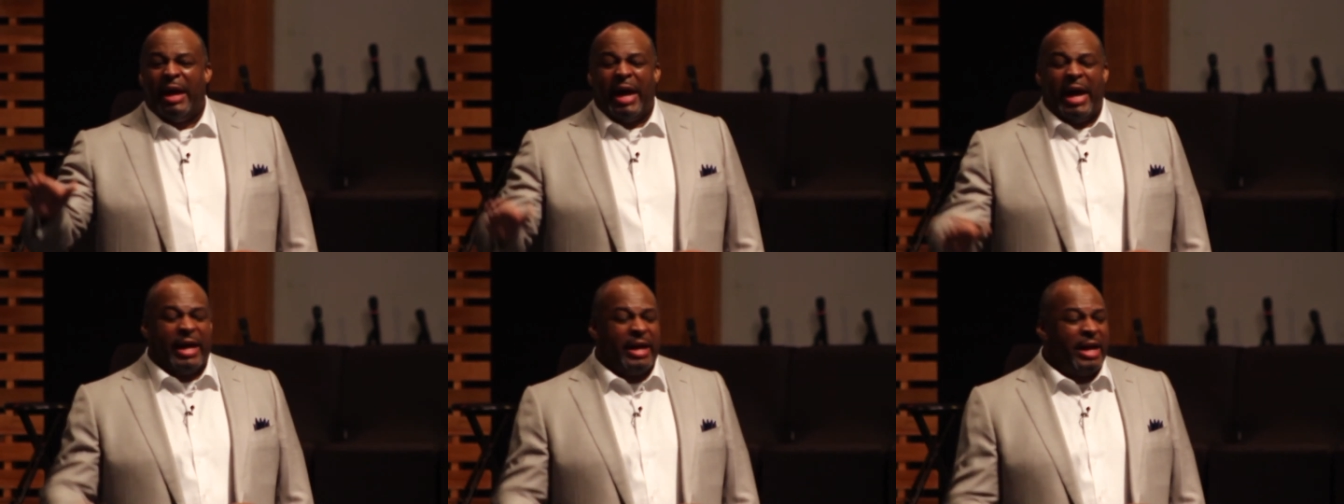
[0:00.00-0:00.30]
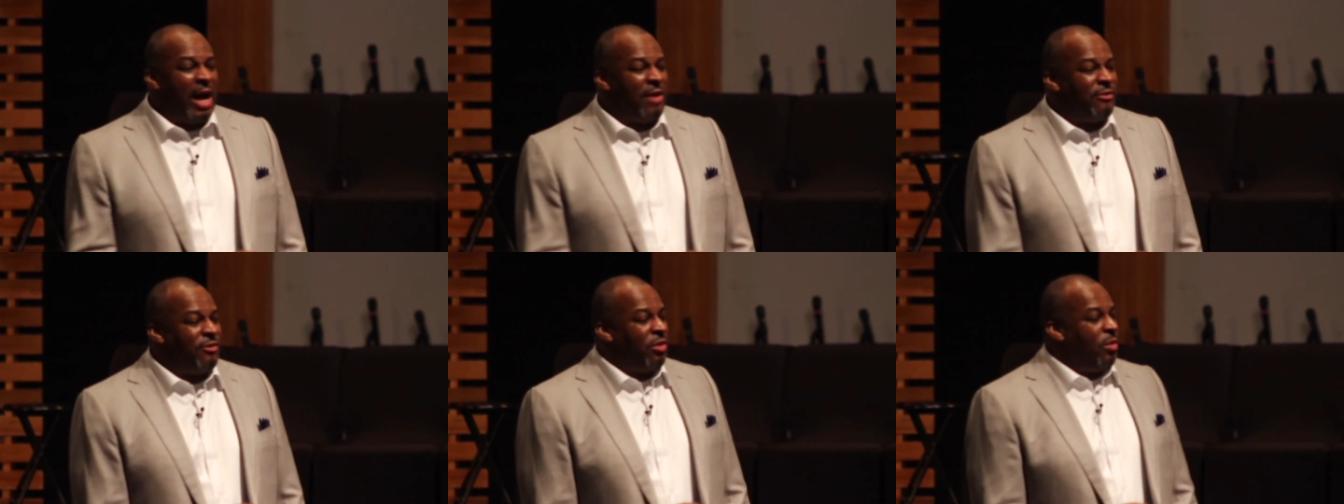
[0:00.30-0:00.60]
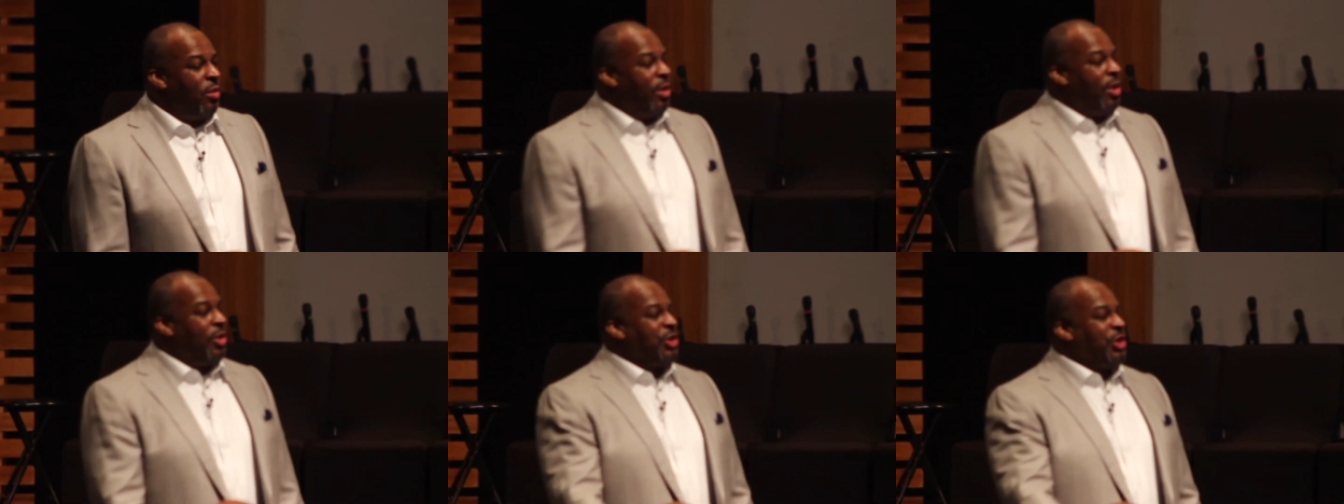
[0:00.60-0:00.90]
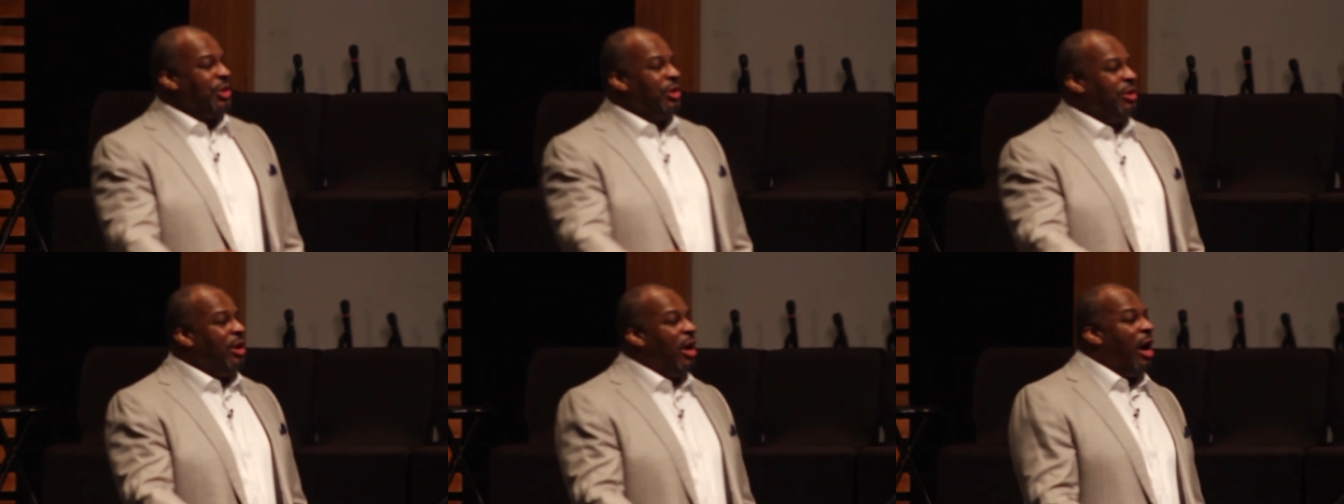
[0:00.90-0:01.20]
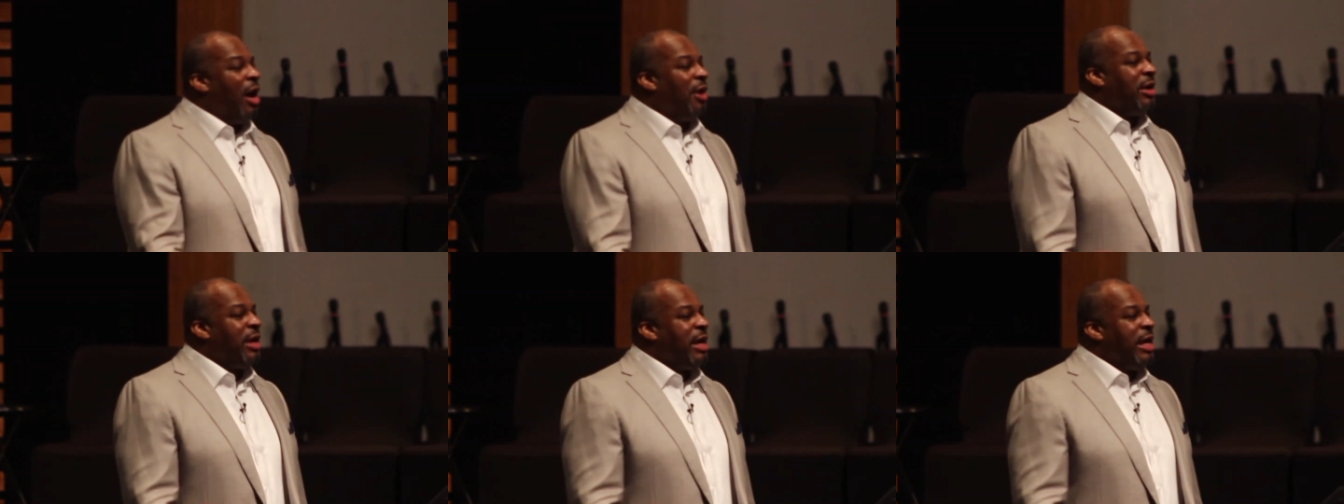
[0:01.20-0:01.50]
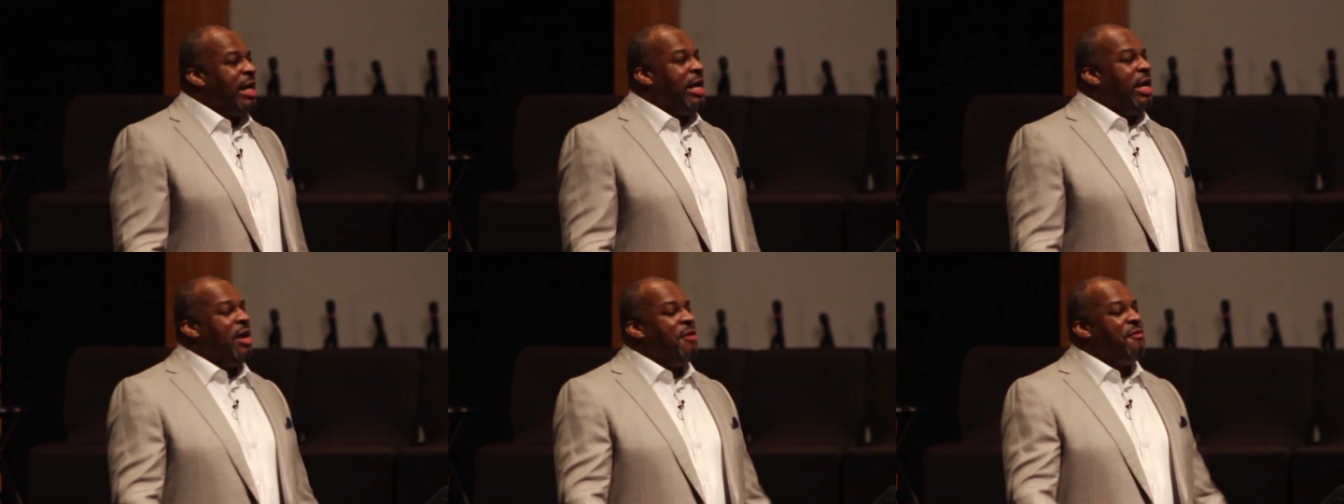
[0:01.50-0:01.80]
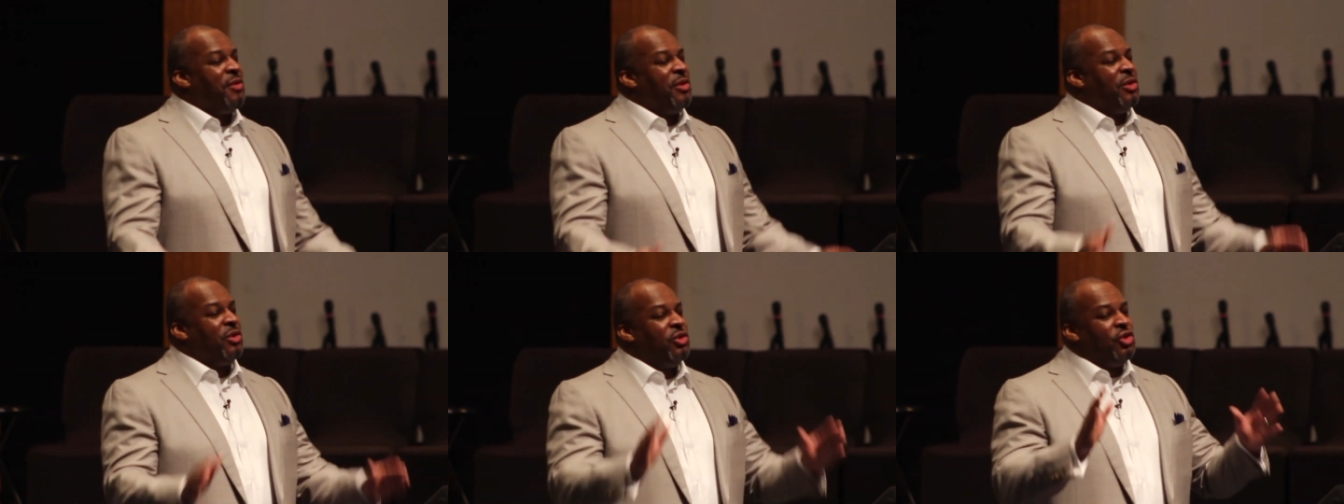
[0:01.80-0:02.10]
In other words, not
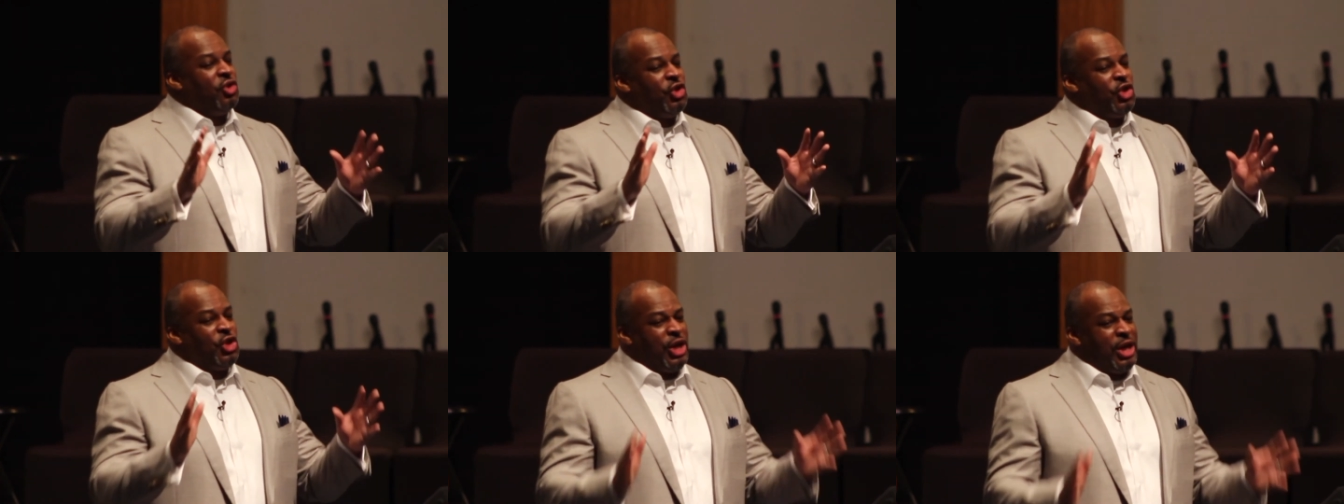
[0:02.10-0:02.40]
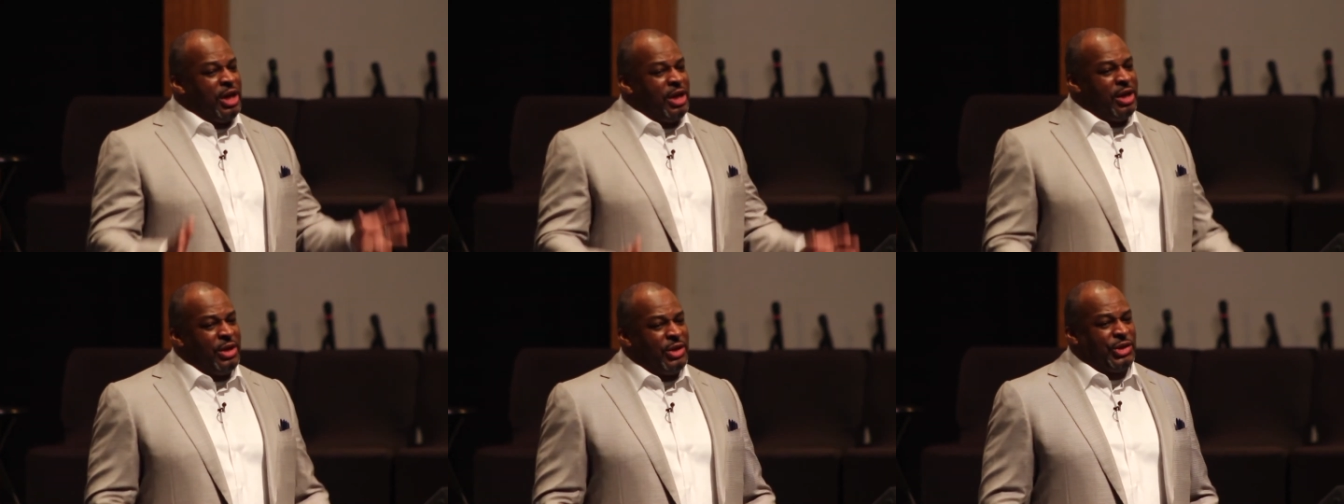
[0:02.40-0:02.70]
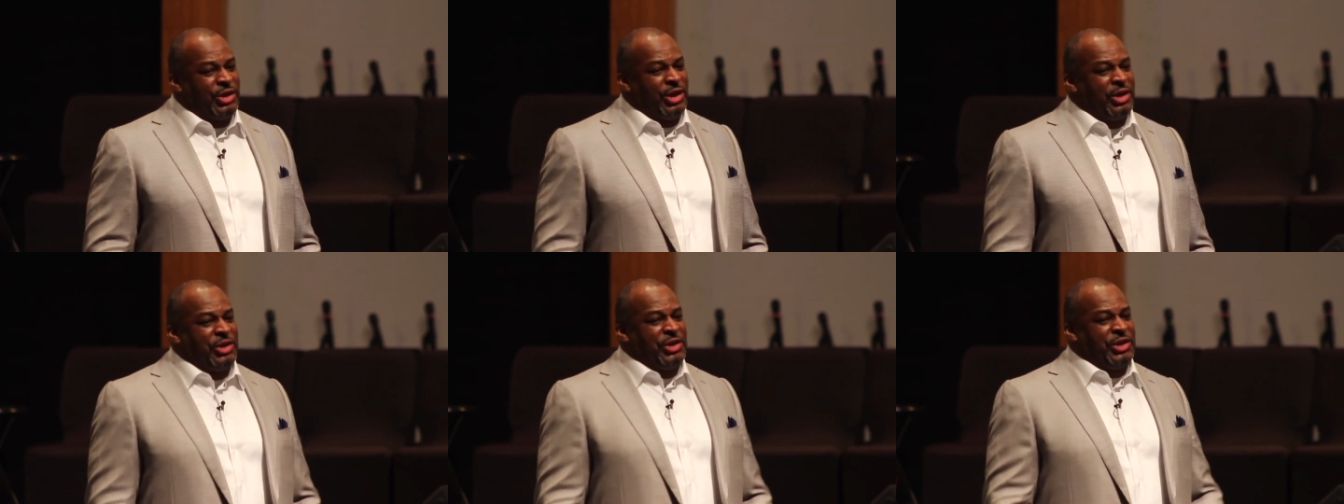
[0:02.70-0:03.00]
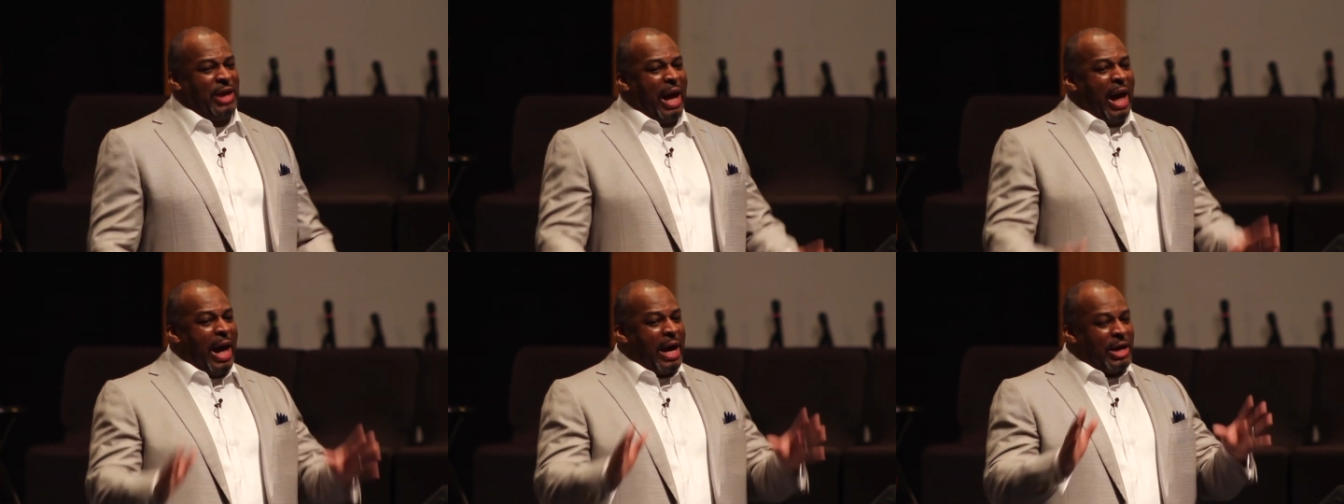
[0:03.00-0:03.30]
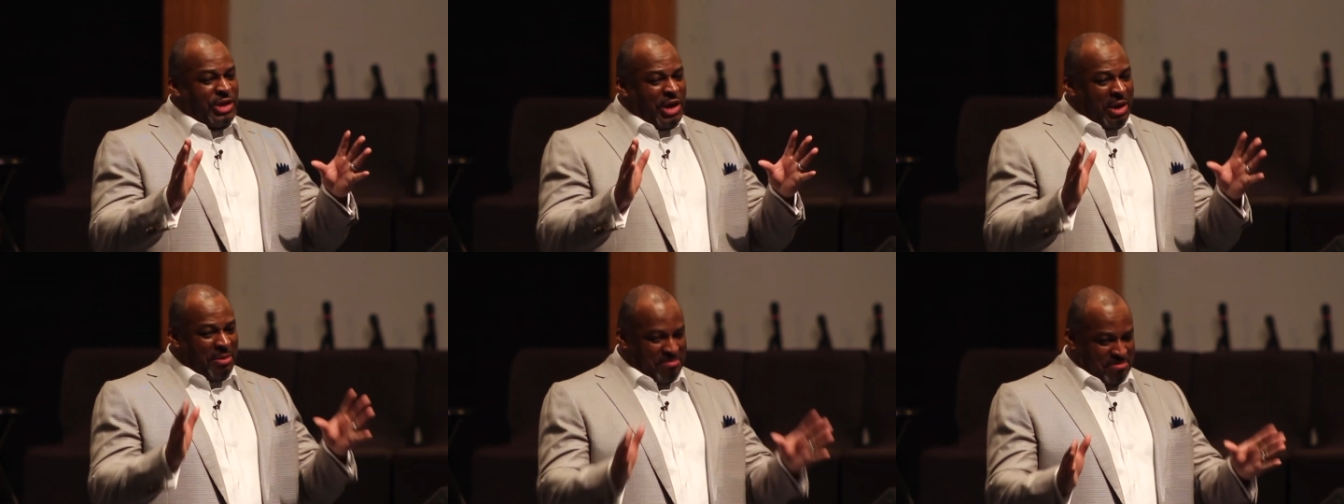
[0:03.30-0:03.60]
even Jesus as a